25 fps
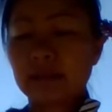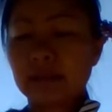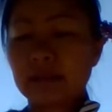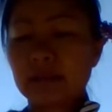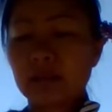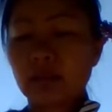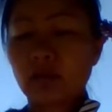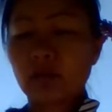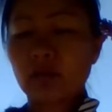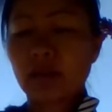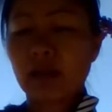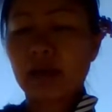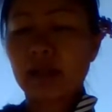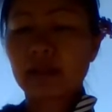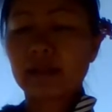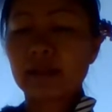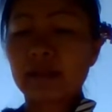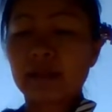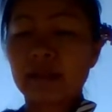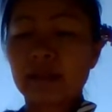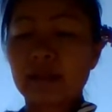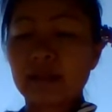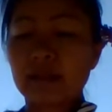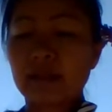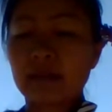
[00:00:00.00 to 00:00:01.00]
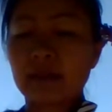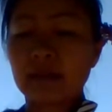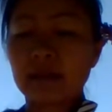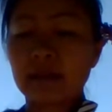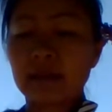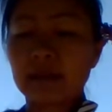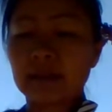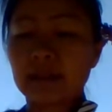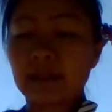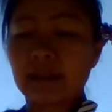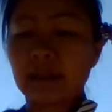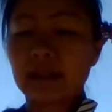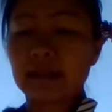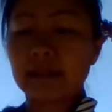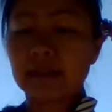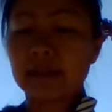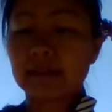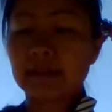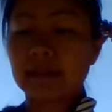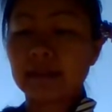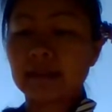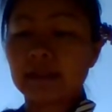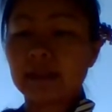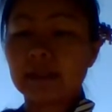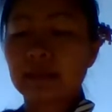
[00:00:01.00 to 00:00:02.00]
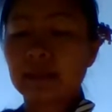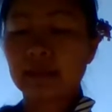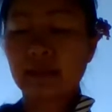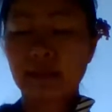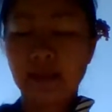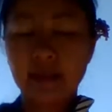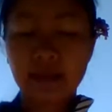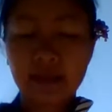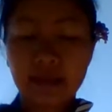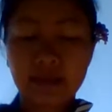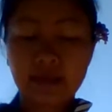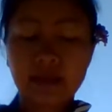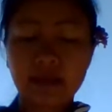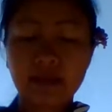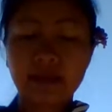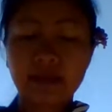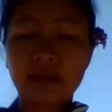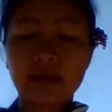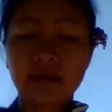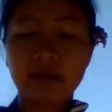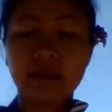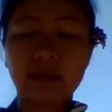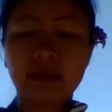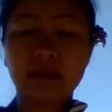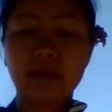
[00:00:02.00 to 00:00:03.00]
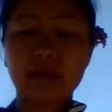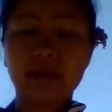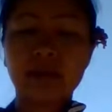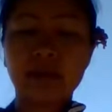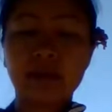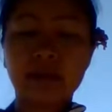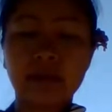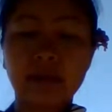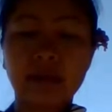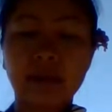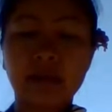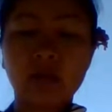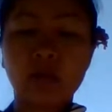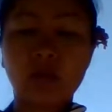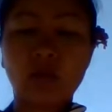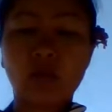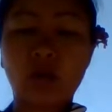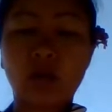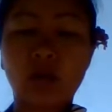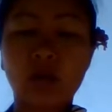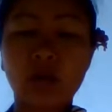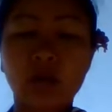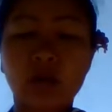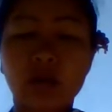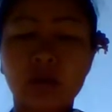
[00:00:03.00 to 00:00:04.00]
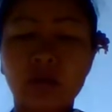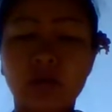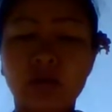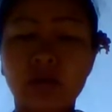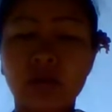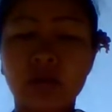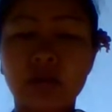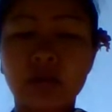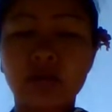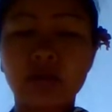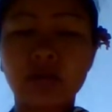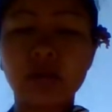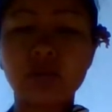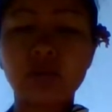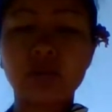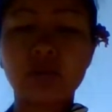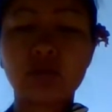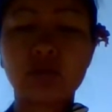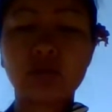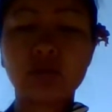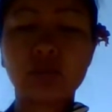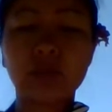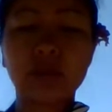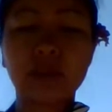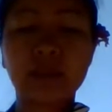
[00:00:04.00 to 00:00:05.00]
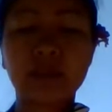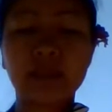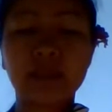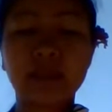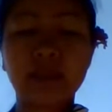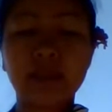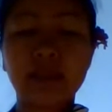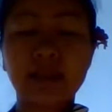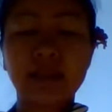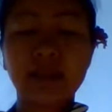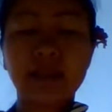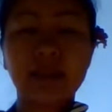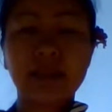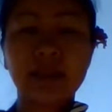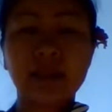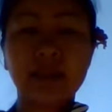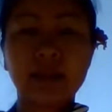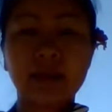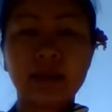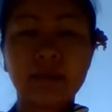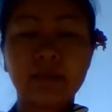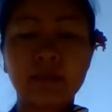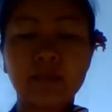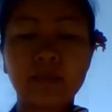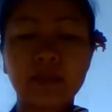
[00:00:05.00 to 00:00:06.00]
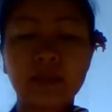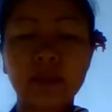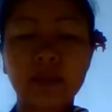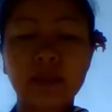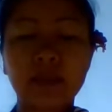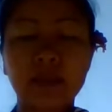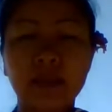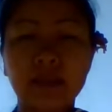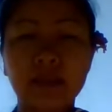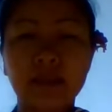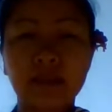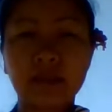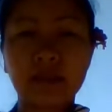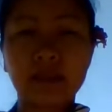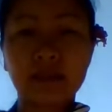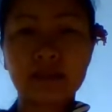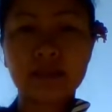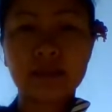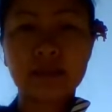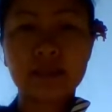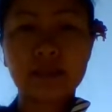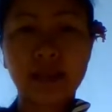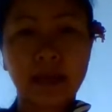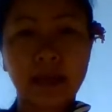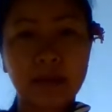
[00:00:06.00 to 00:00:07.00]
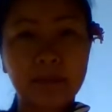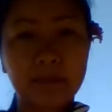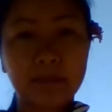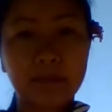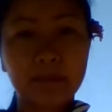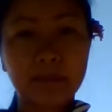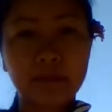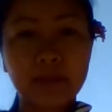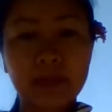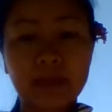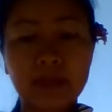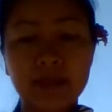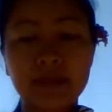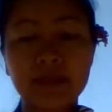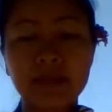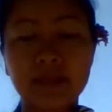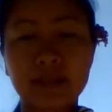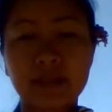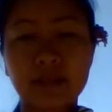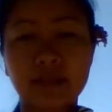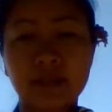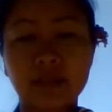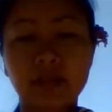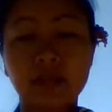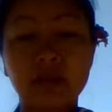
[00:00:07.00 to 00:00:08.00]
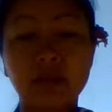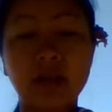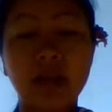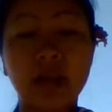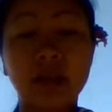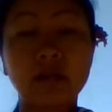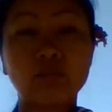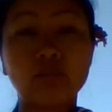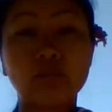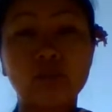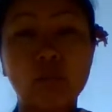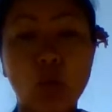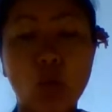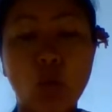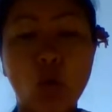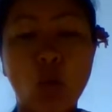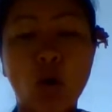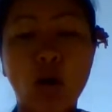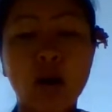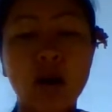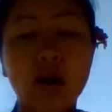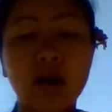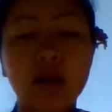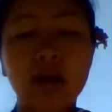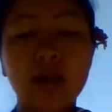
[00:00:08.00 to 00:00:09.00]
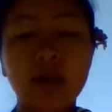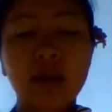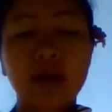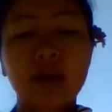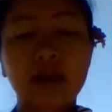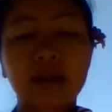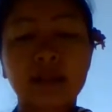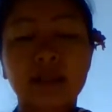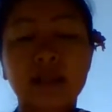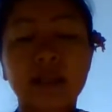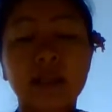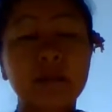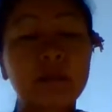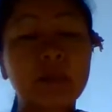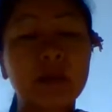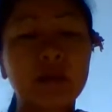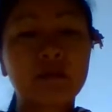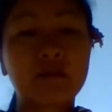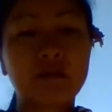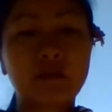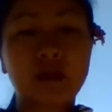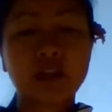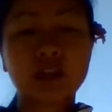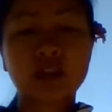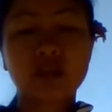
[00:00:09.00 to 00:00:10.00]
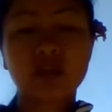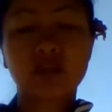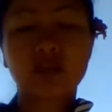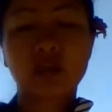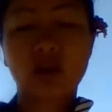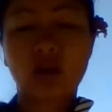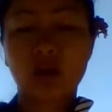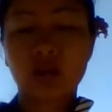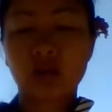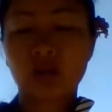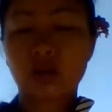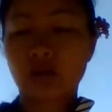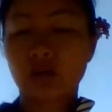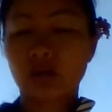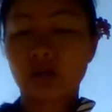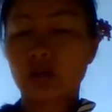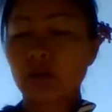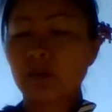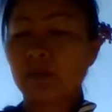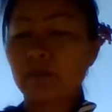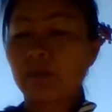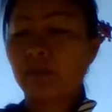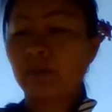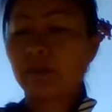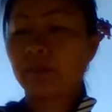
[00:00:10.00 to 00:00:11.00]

so that it can take the water or the nutrient in the stem easier and more, and keep it fresh longer.